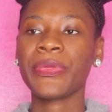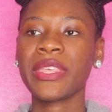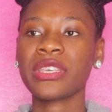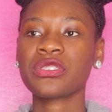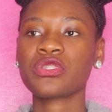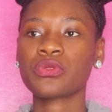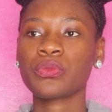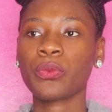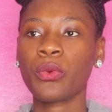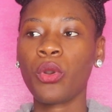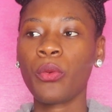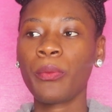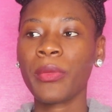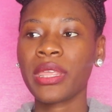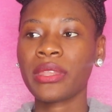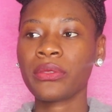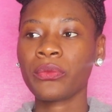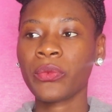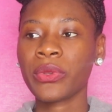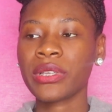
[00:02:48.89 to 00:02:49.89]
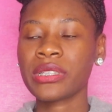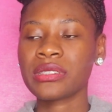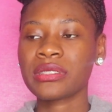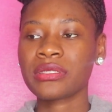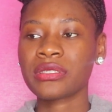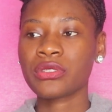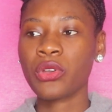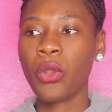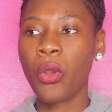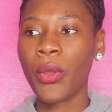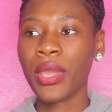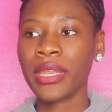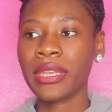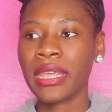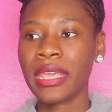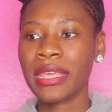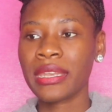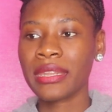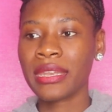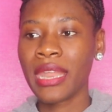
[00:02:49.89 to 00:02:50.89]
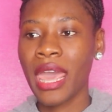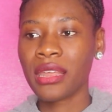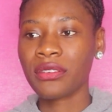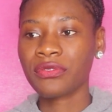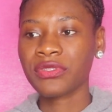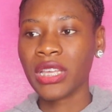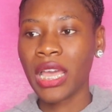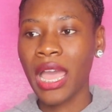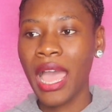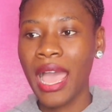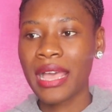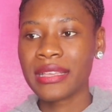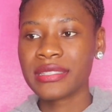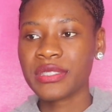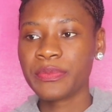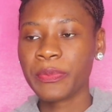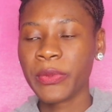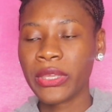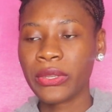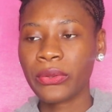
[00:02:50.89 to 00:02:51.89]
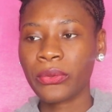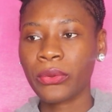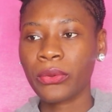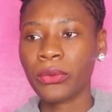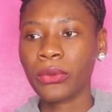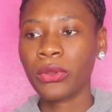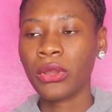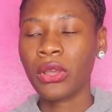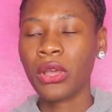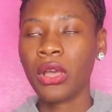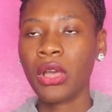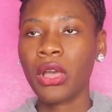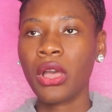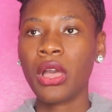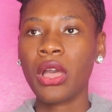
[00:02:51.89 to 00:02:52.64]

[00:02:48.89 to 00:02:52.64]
This woman was going in and out of the hospital,